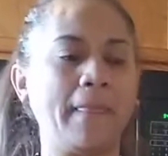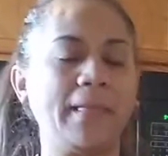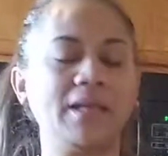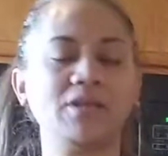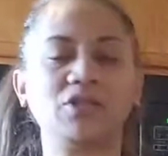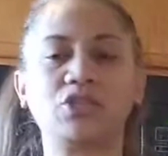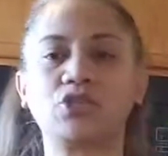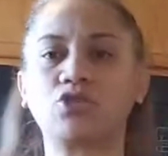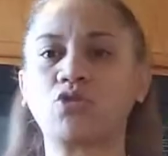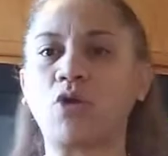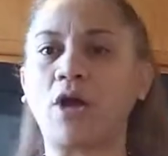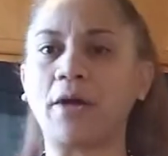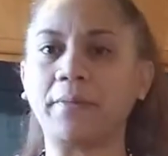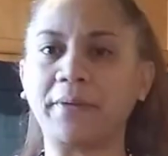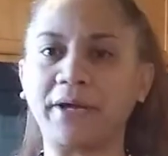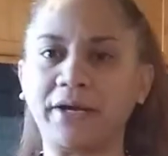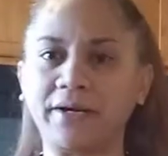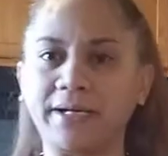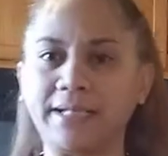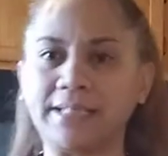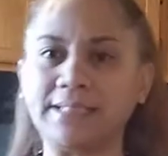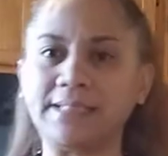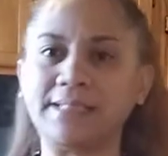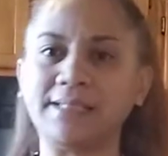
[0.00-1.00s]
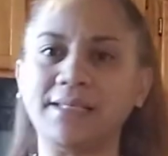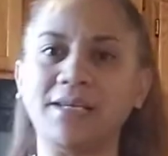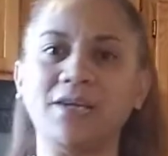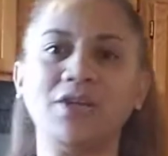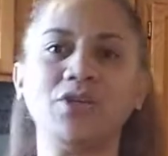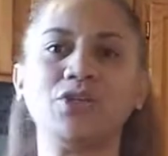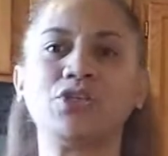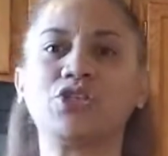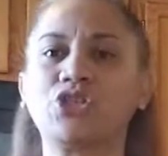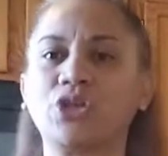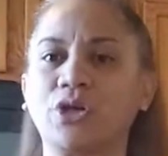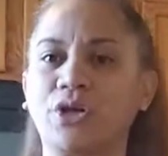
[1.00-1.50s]
strawberries,
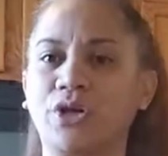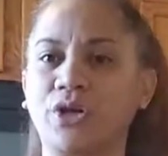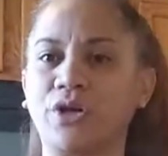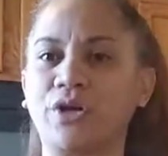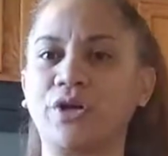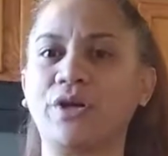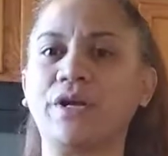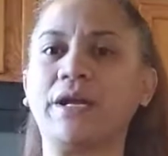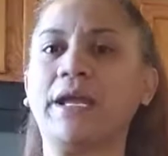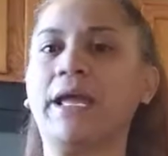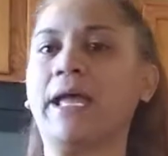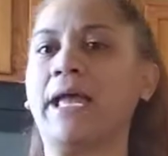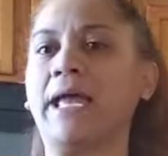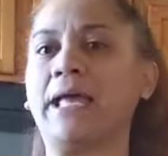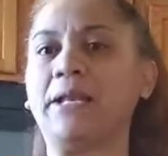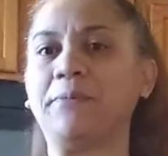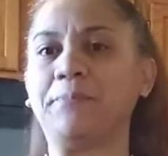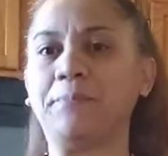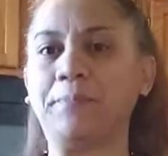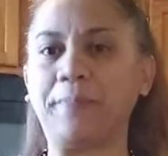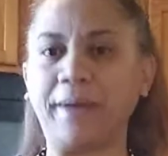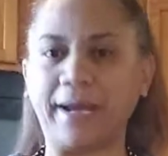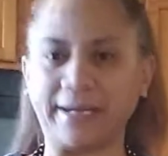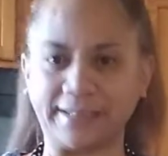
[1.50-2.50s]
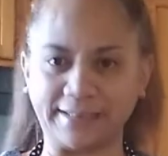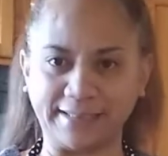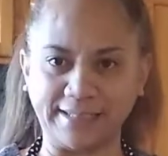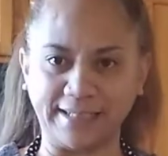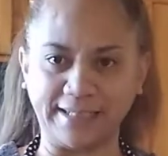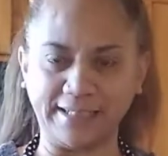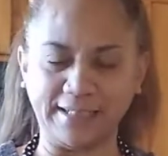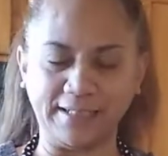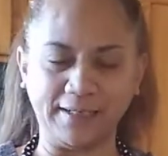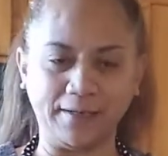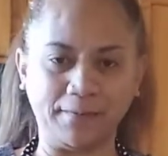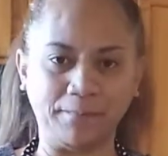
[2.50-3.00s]
sugar, and
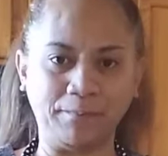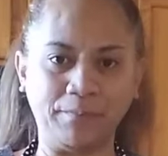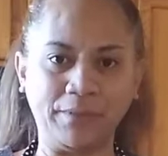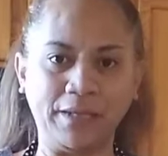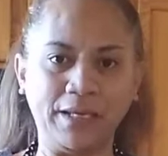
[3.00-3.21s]
pectin.